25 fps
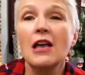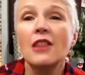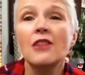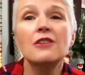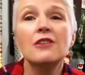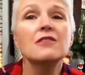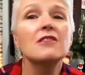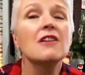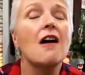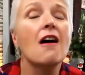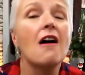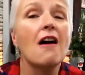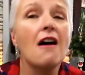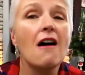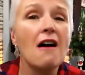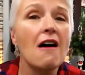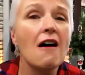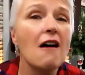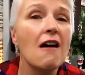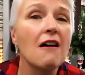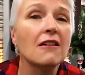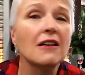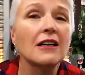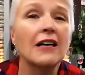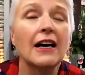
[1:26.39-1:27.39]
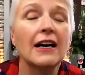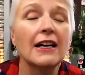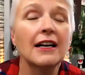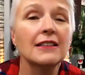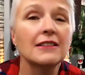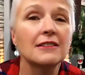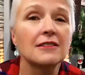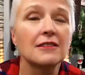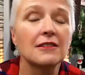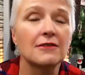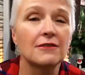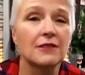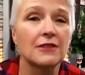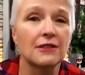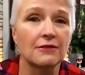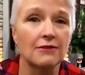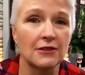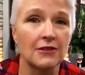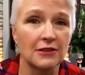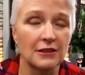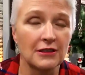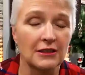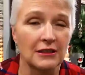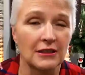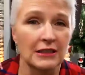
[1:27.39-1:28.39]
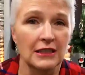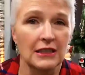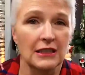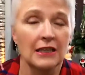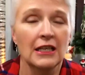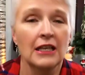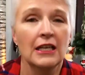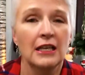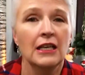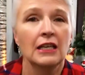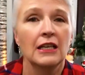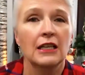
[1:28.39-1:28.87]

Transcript: There's all kinds of diversity